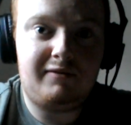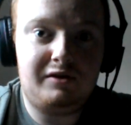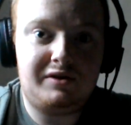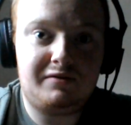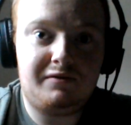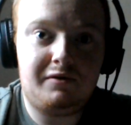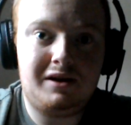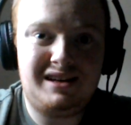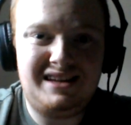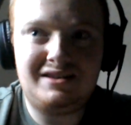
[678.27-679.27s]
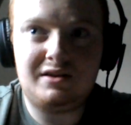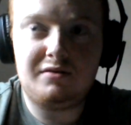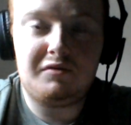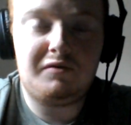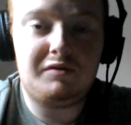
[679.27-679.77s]
future for at least
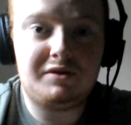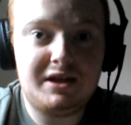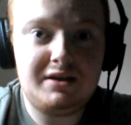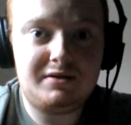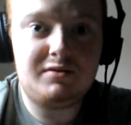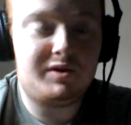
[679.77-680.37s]
another few seasons,